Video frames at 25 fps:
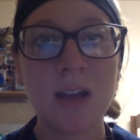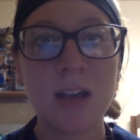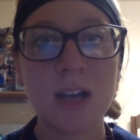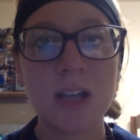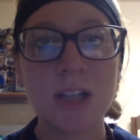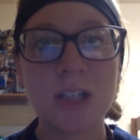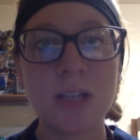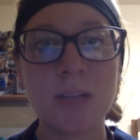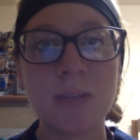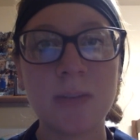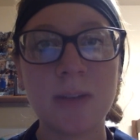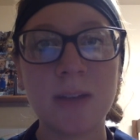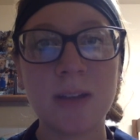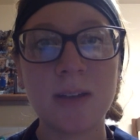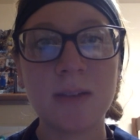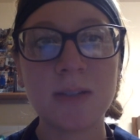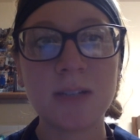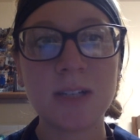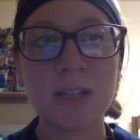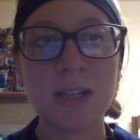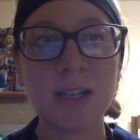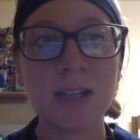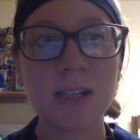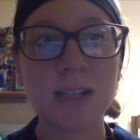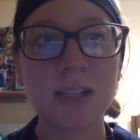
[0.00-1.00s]
She believes
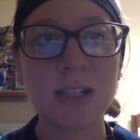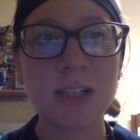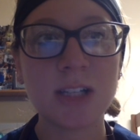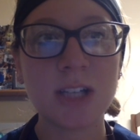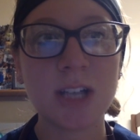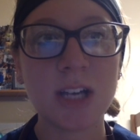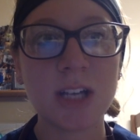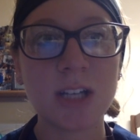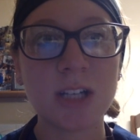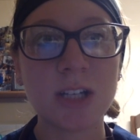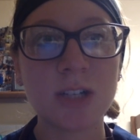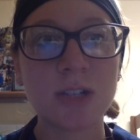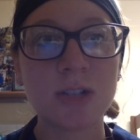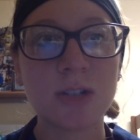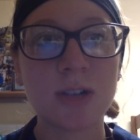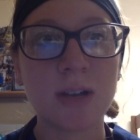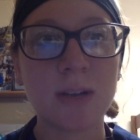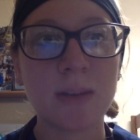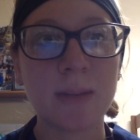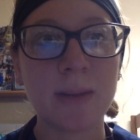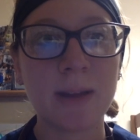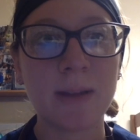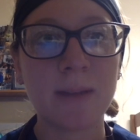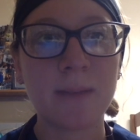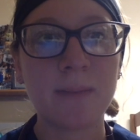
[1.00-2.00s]
she needs a change in
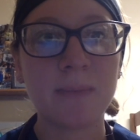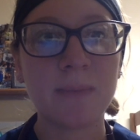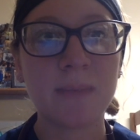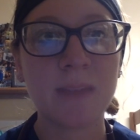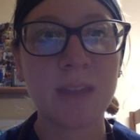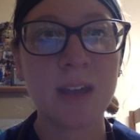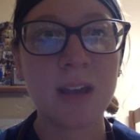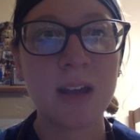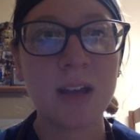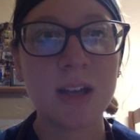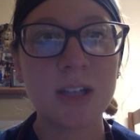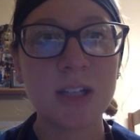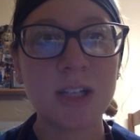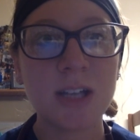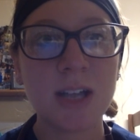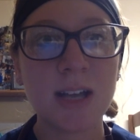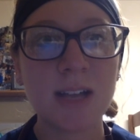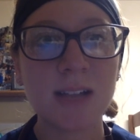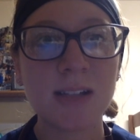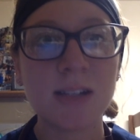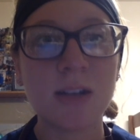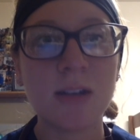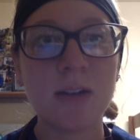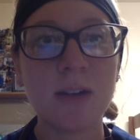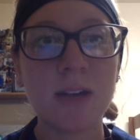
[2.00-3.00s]
treatment. She has
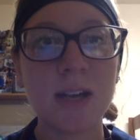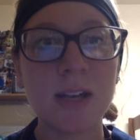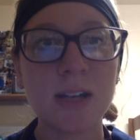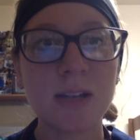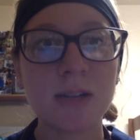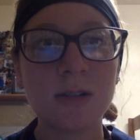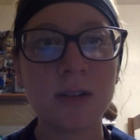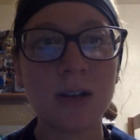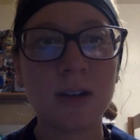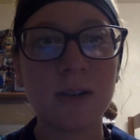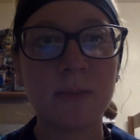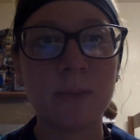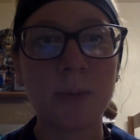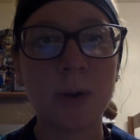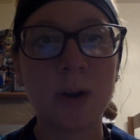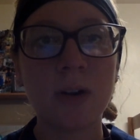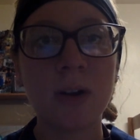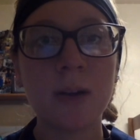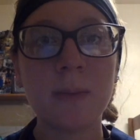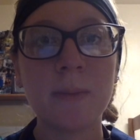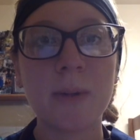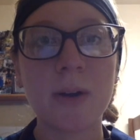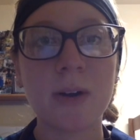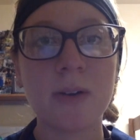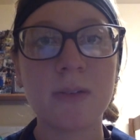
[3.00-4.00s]
no history of
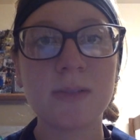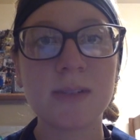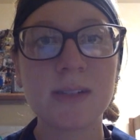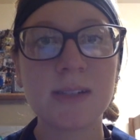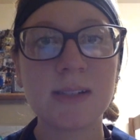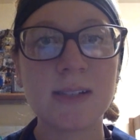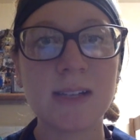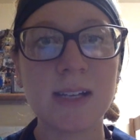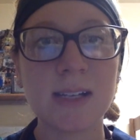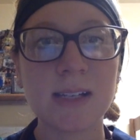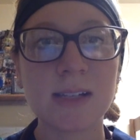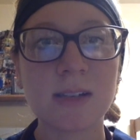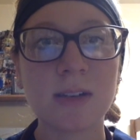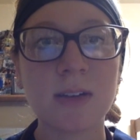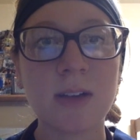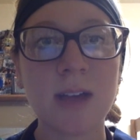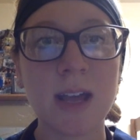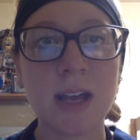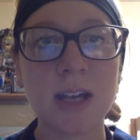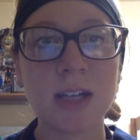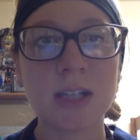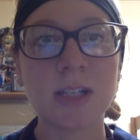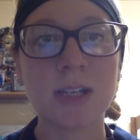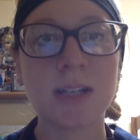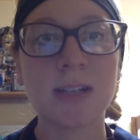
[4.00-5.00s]
broken bones,
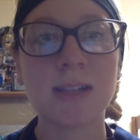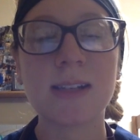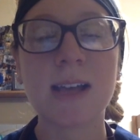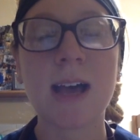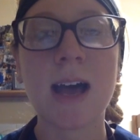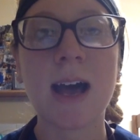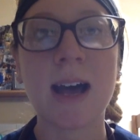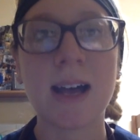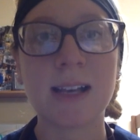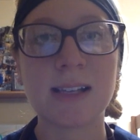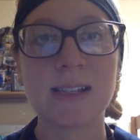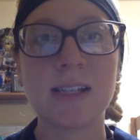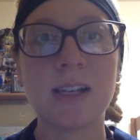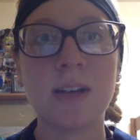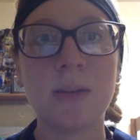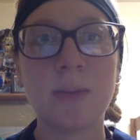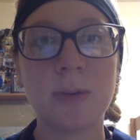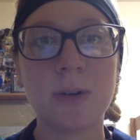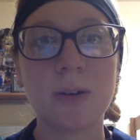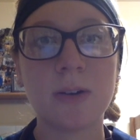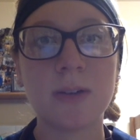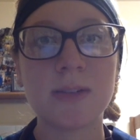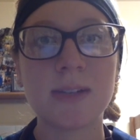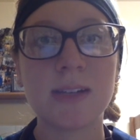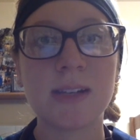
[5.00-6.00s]
dislocations,
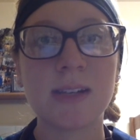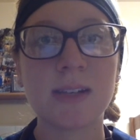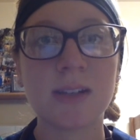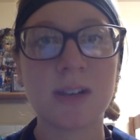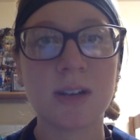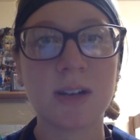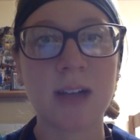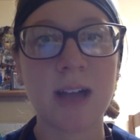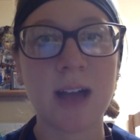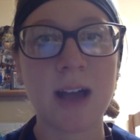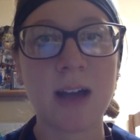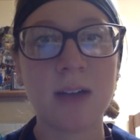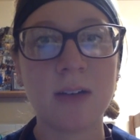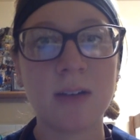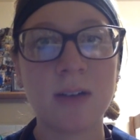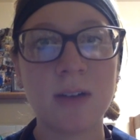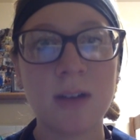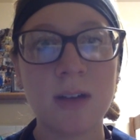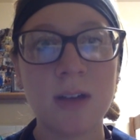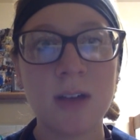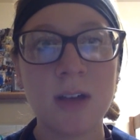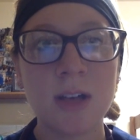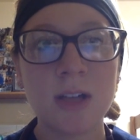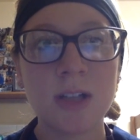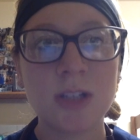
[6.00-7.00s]
osteoporosis, or gout.
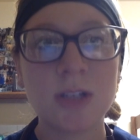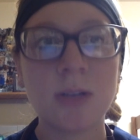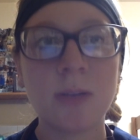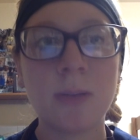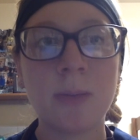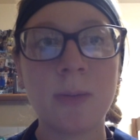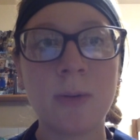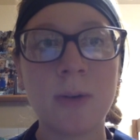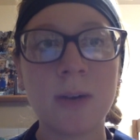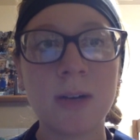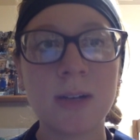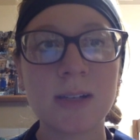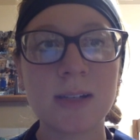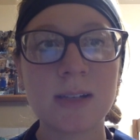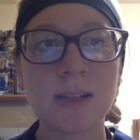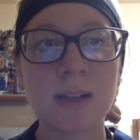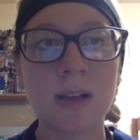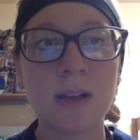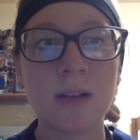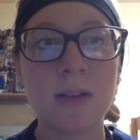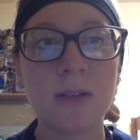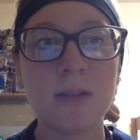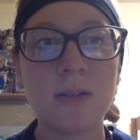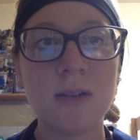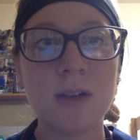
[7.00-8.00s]
She reports
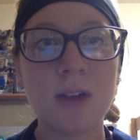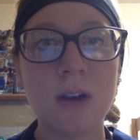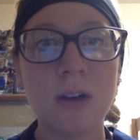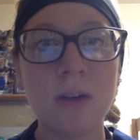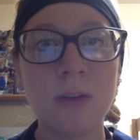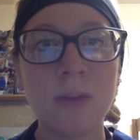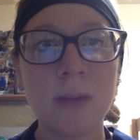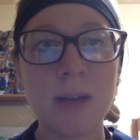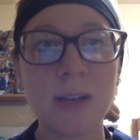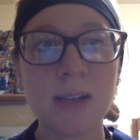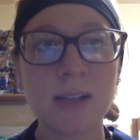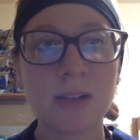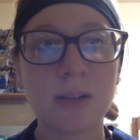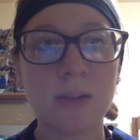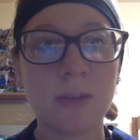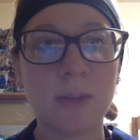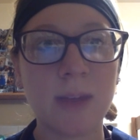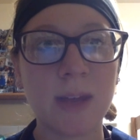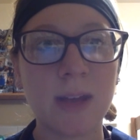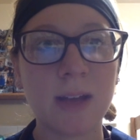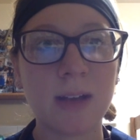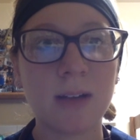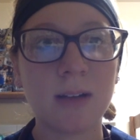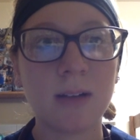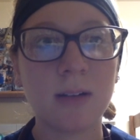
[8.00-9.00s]
no muscle
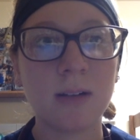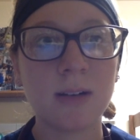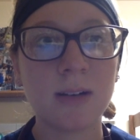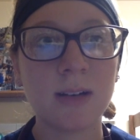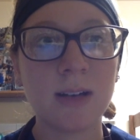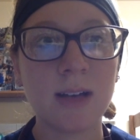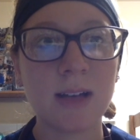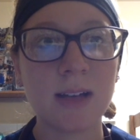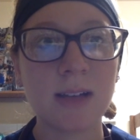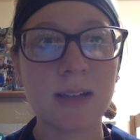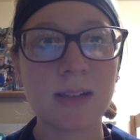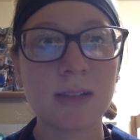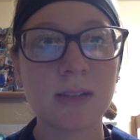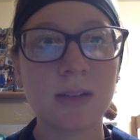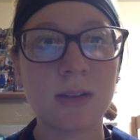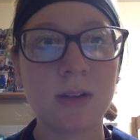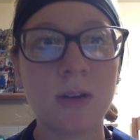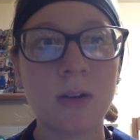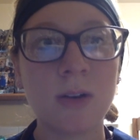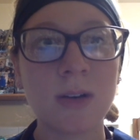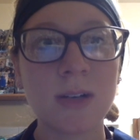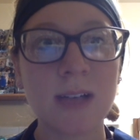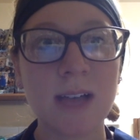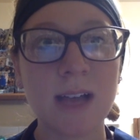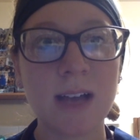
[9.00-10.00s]
weakness
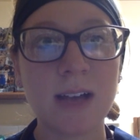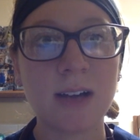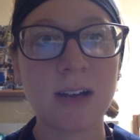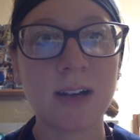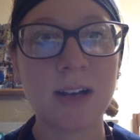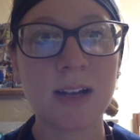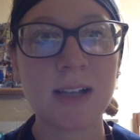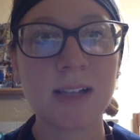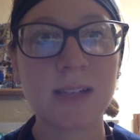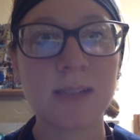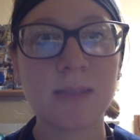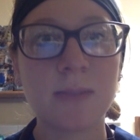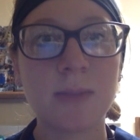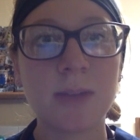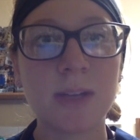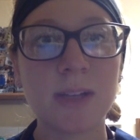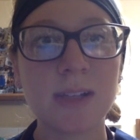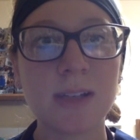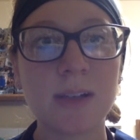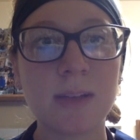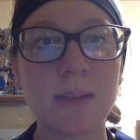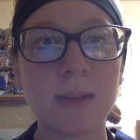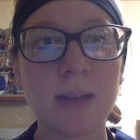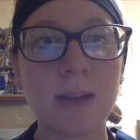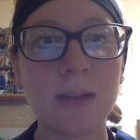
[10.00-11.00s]
or tenderness, but
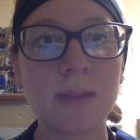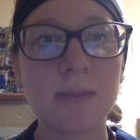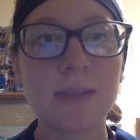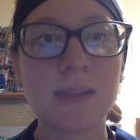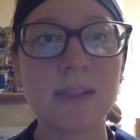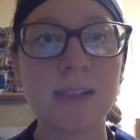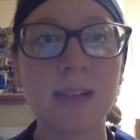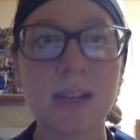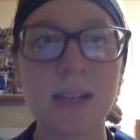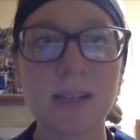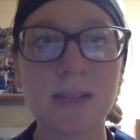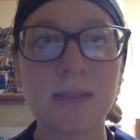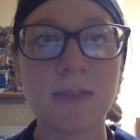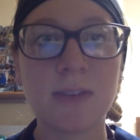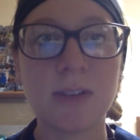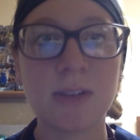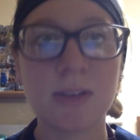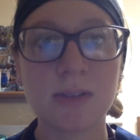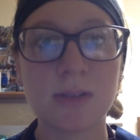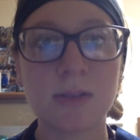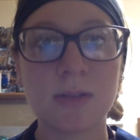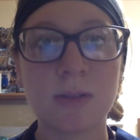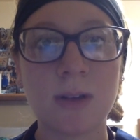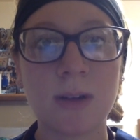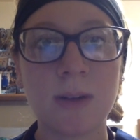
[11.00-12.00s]
sometimes does feel
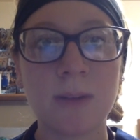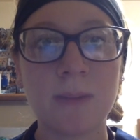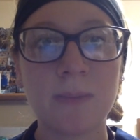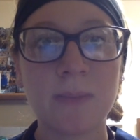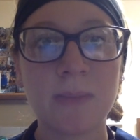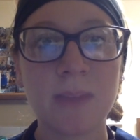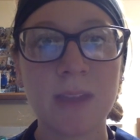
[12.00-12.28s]
sore.